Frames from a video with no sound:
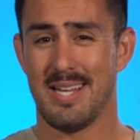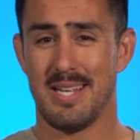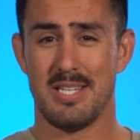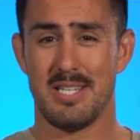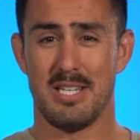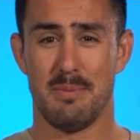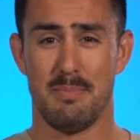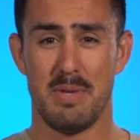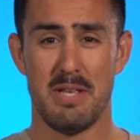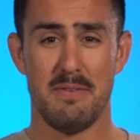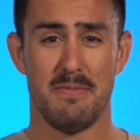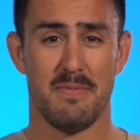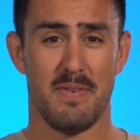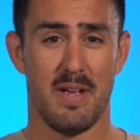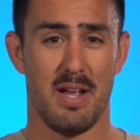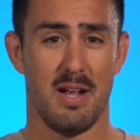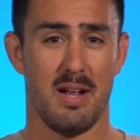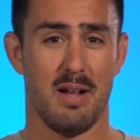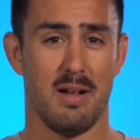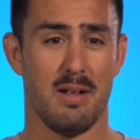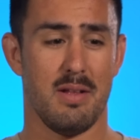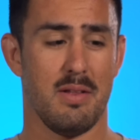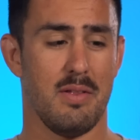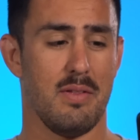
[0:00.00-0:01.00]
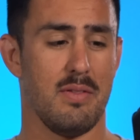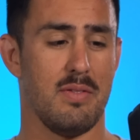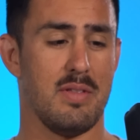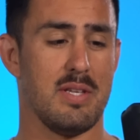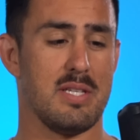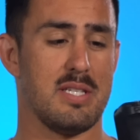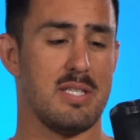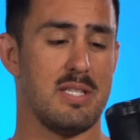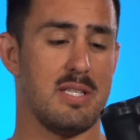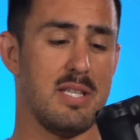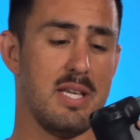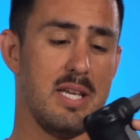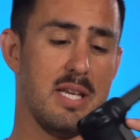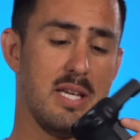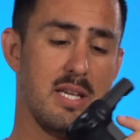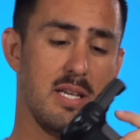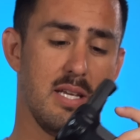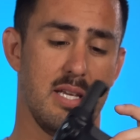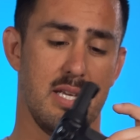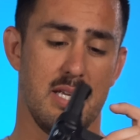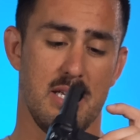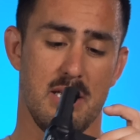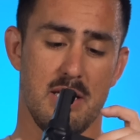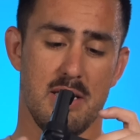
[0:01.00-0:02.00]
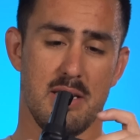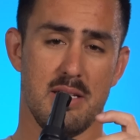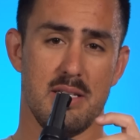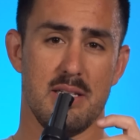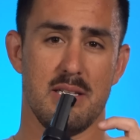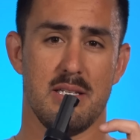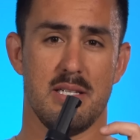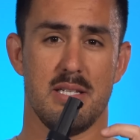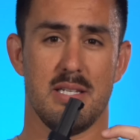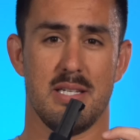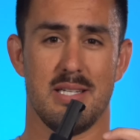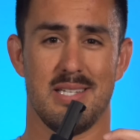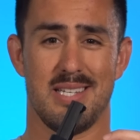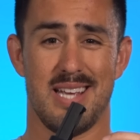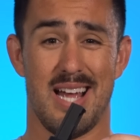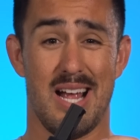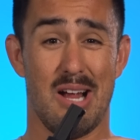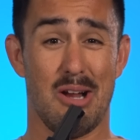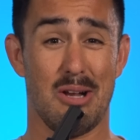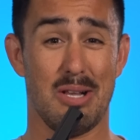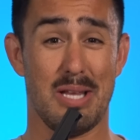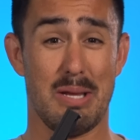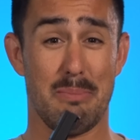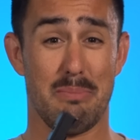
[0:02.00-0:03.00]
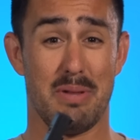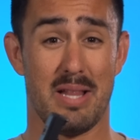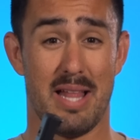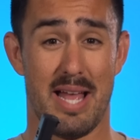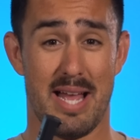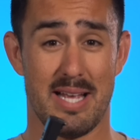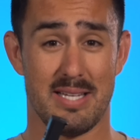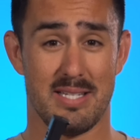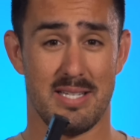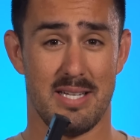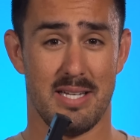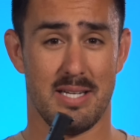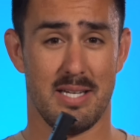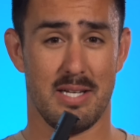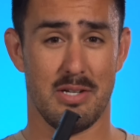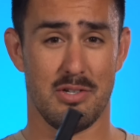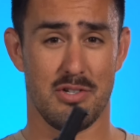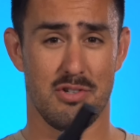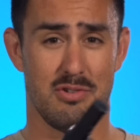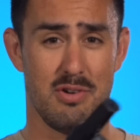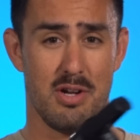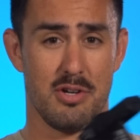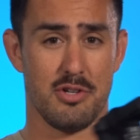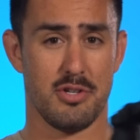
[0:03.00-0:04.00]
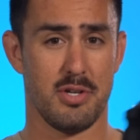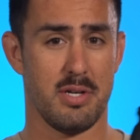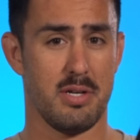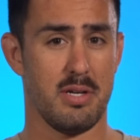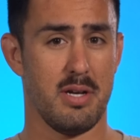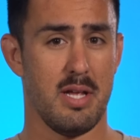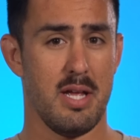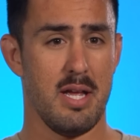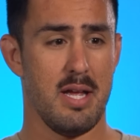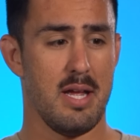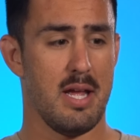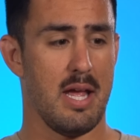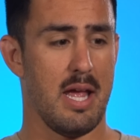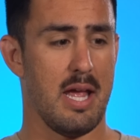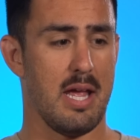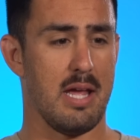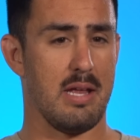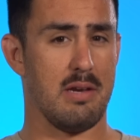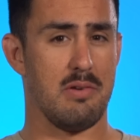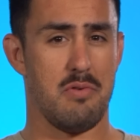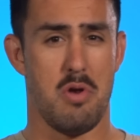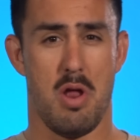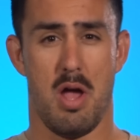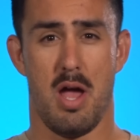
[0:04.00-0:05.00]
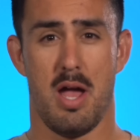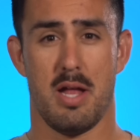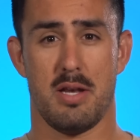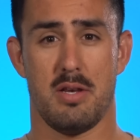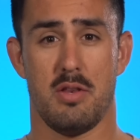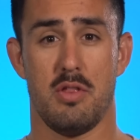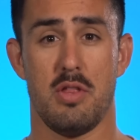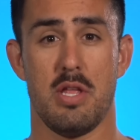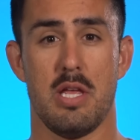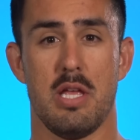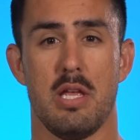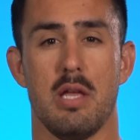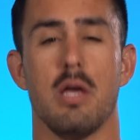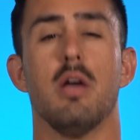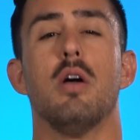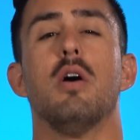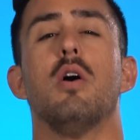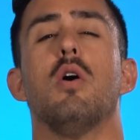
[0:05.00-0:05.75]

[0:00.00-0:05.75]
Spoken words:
To be fair, this thing is entirely plastic construction and not the